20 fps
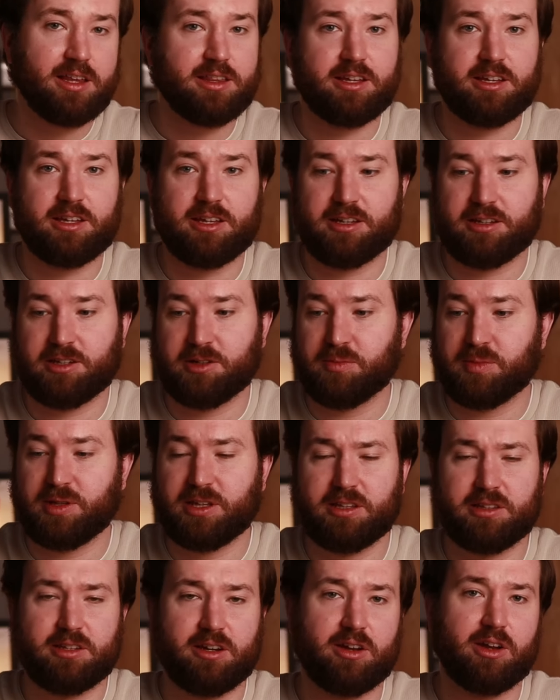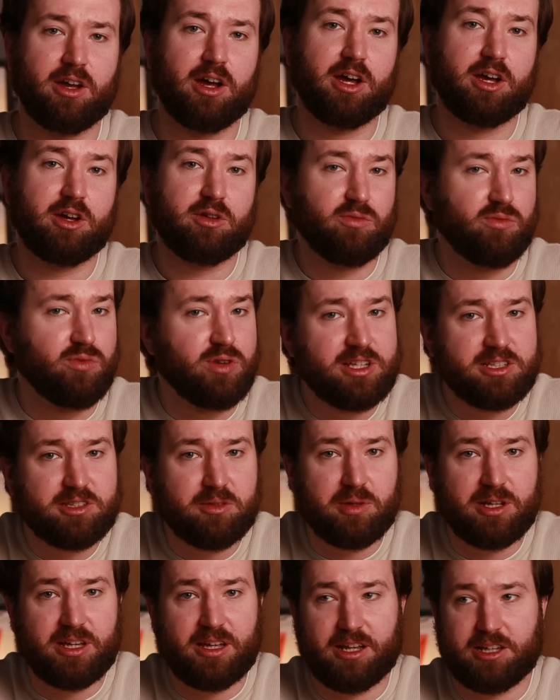I think it can be done
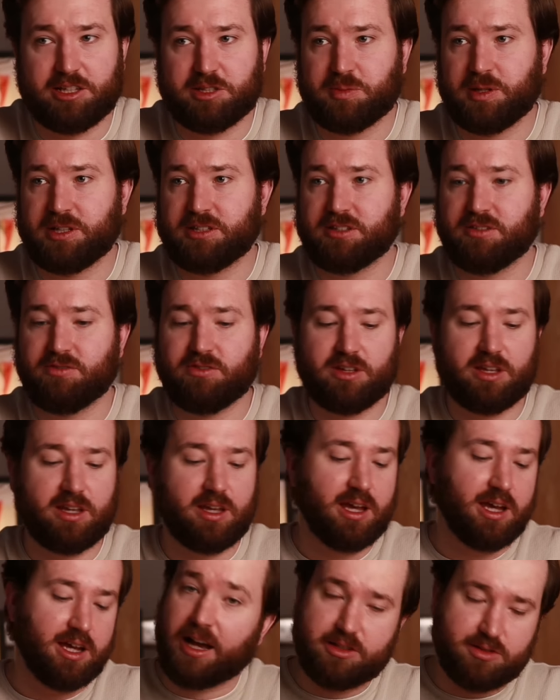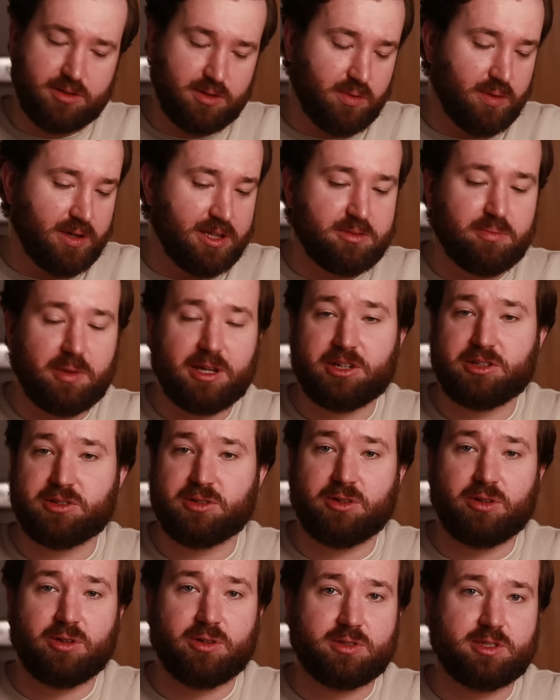reasonably inexpensively. As always, make
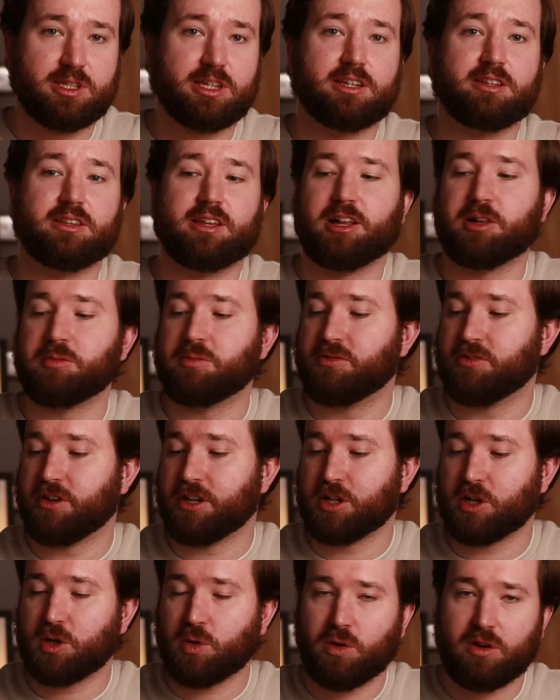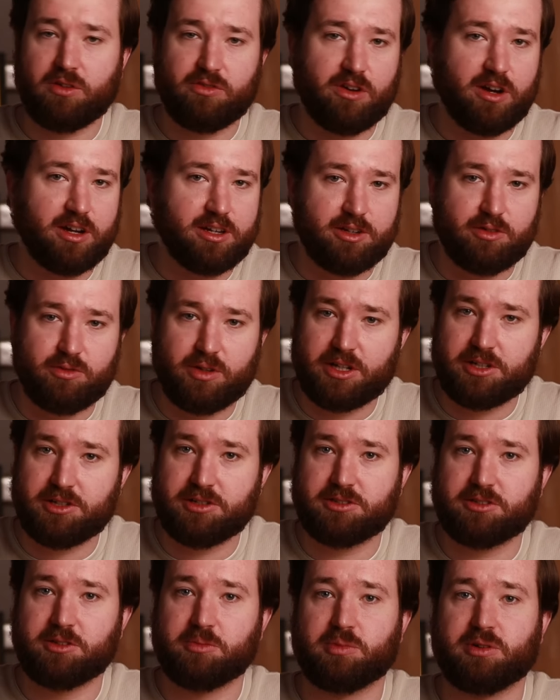sure you're seeking the help of a qualified and
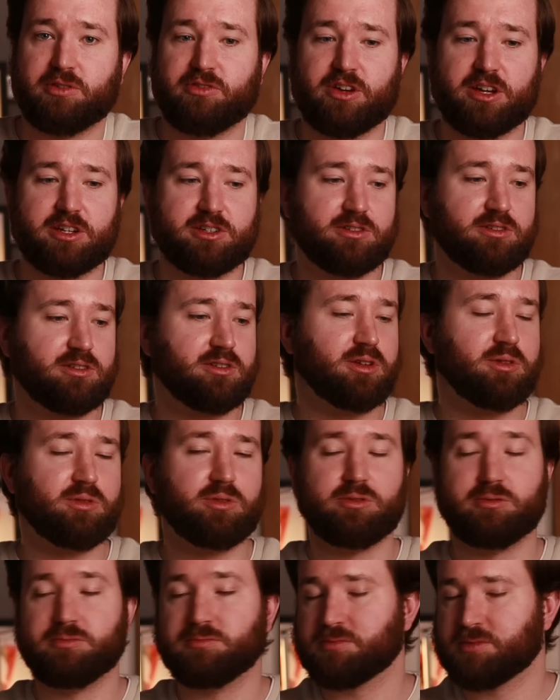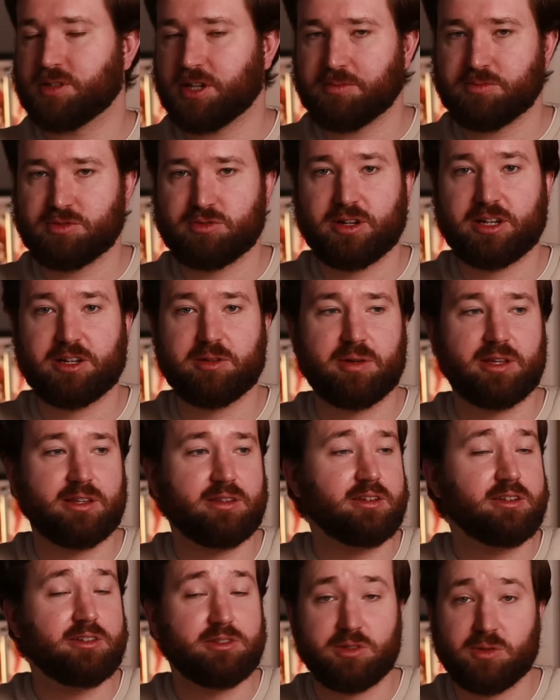registered professional who comes
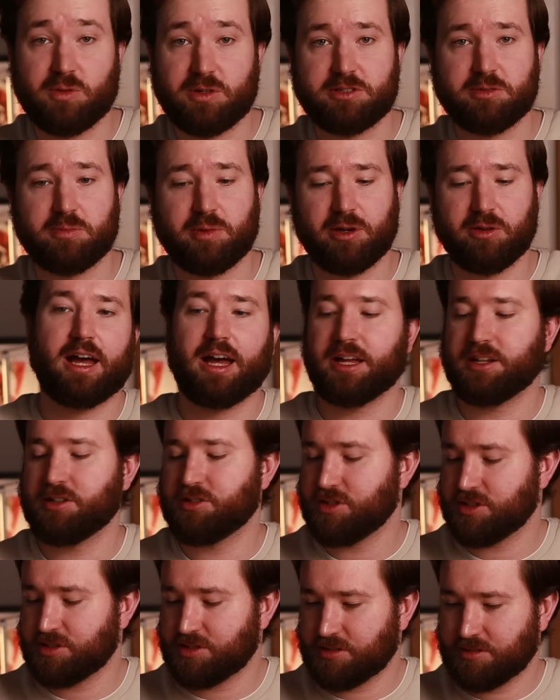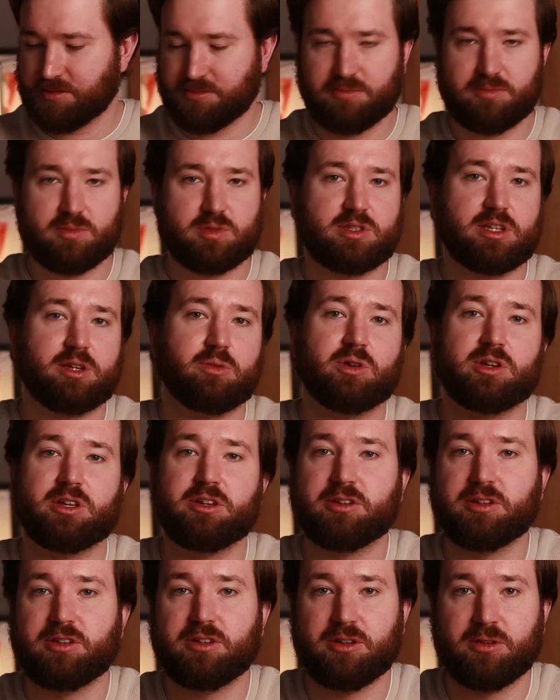recommended, is always a bonus, and just see what
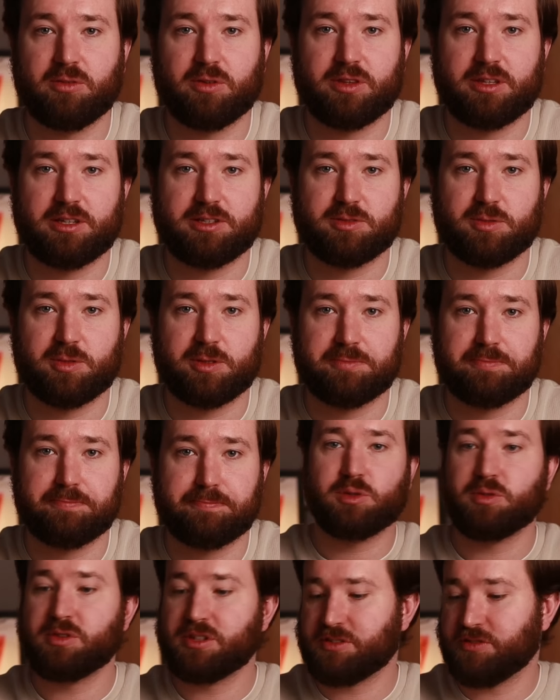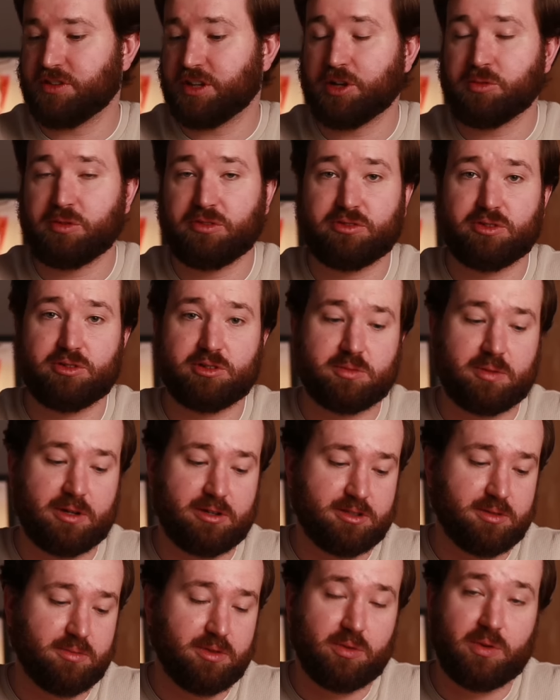you can do on this one. So in this video, we've talked
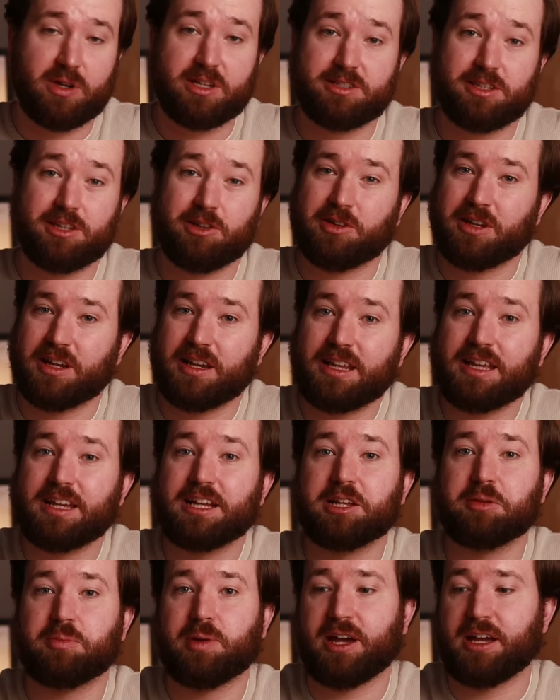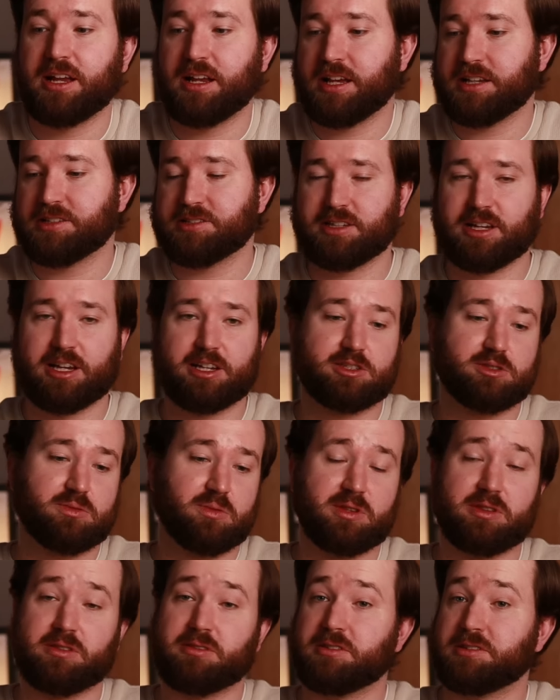about some of the ways that you can legally pay less tax
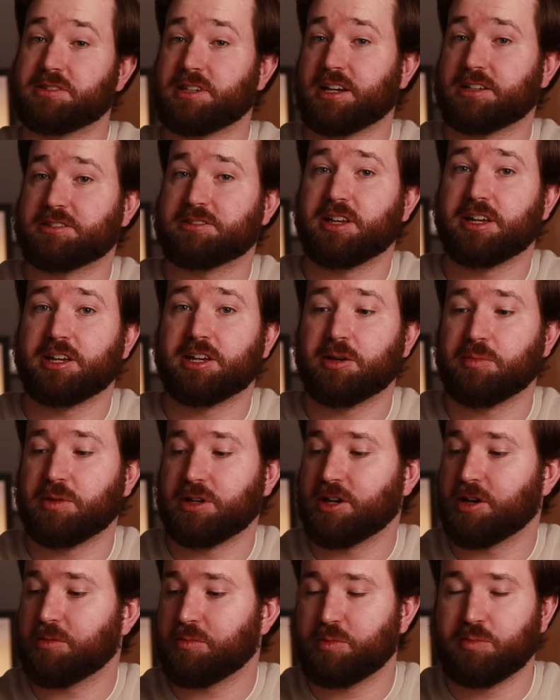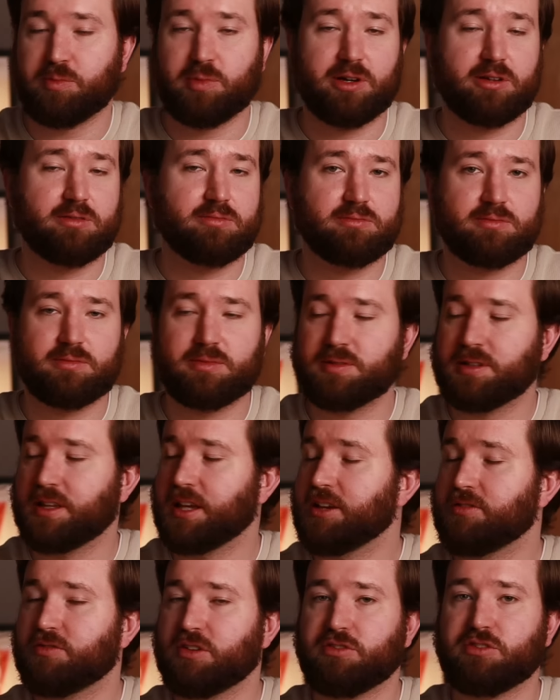with tax day coming up, but
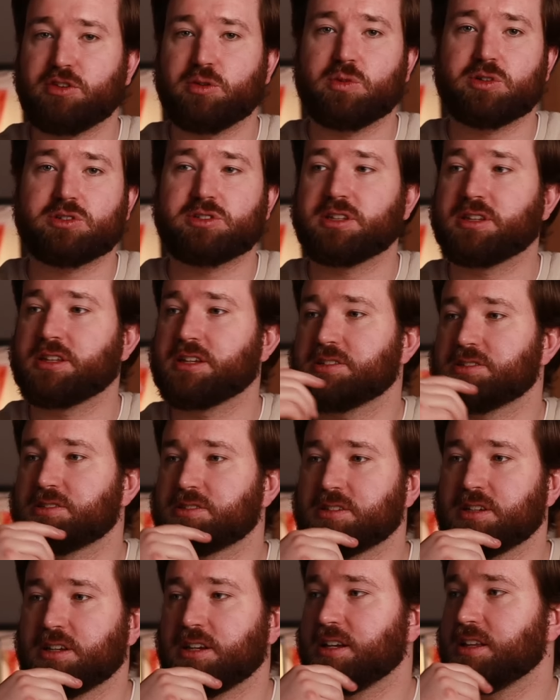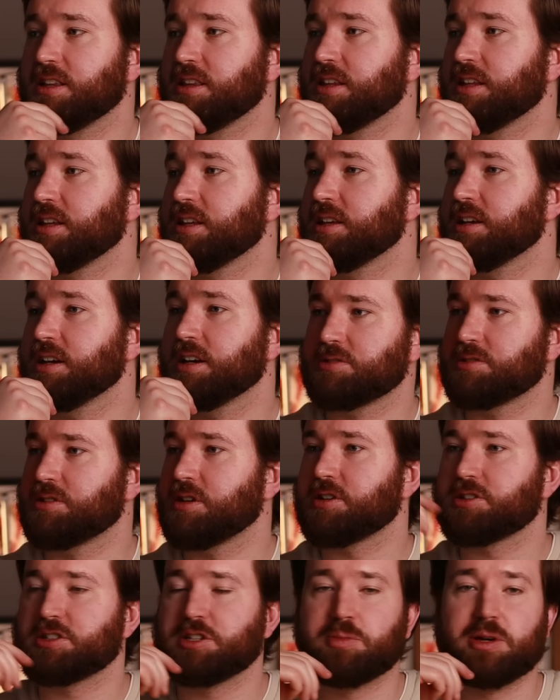even if you're watching this in the
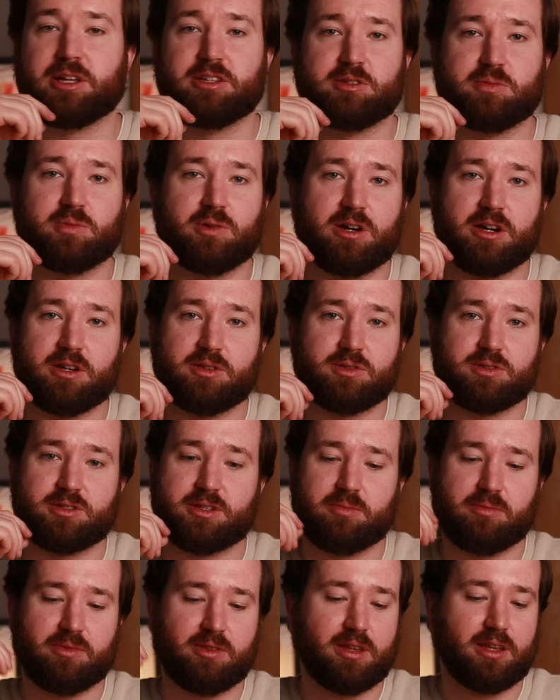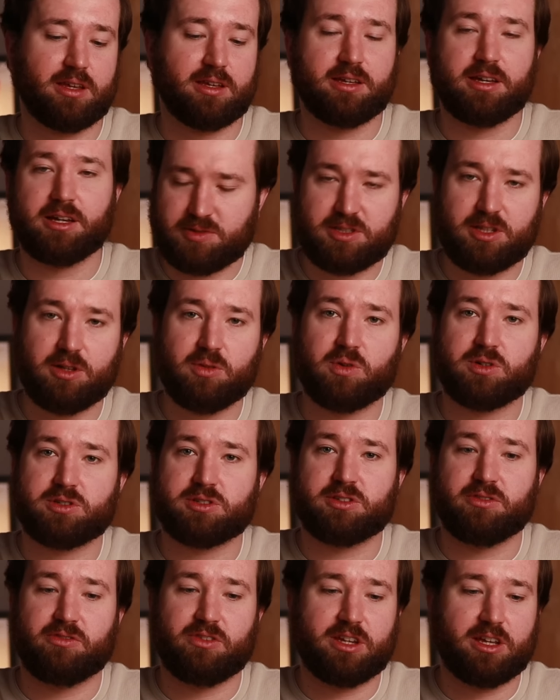Starship Enterprise or something, still
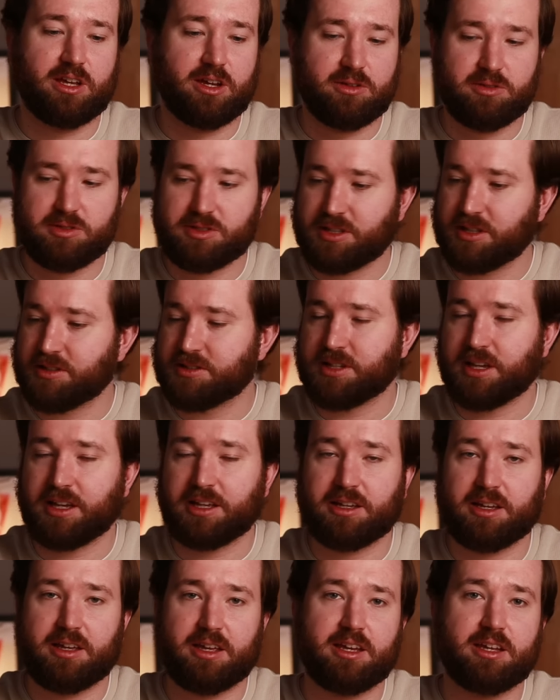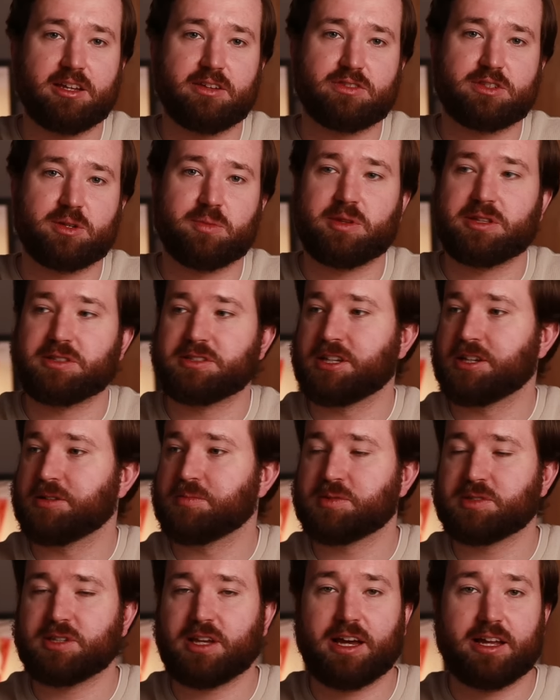watch the video, still take heed of some of the
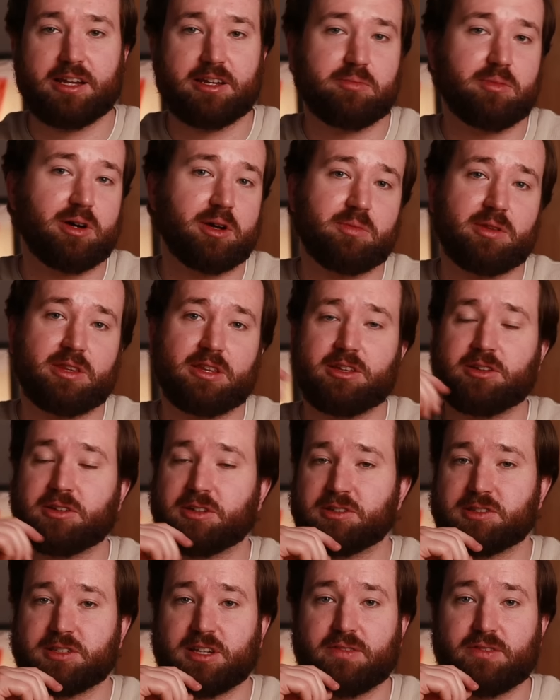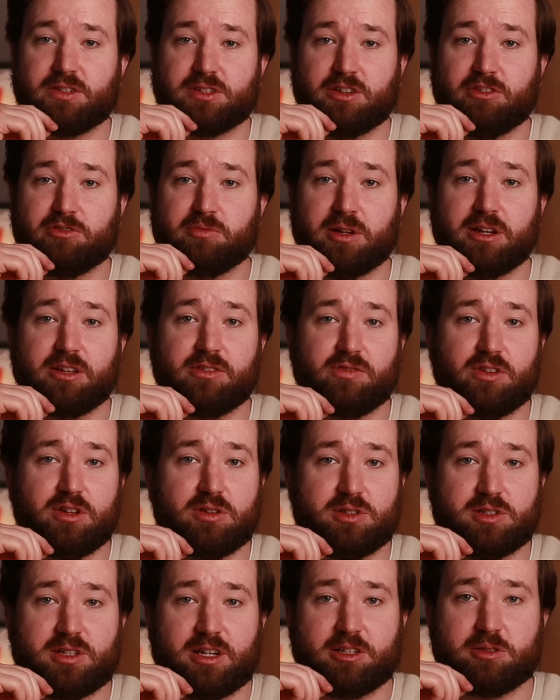tips, and it might be that you can save yourself money in
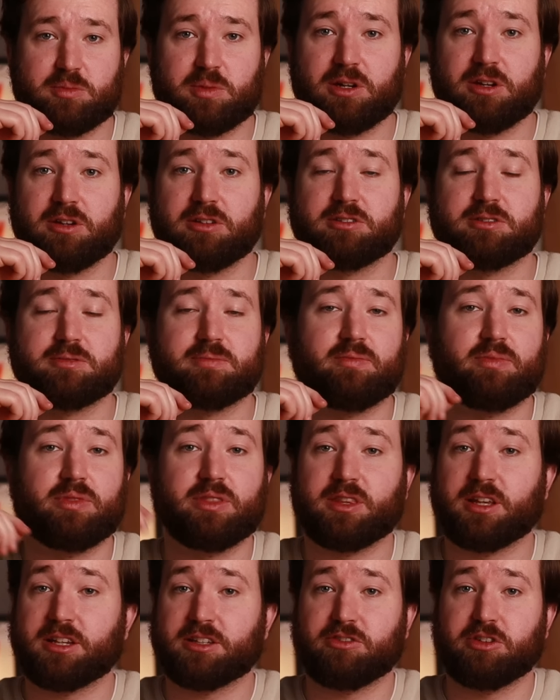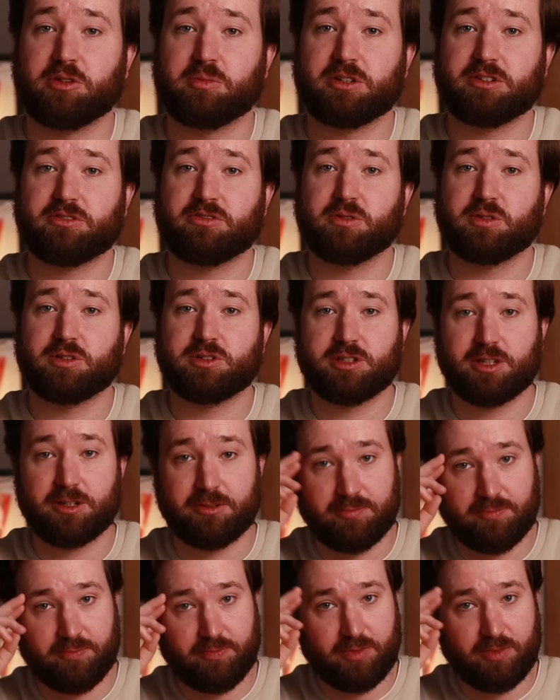future tax periods. Thanks very much for watching.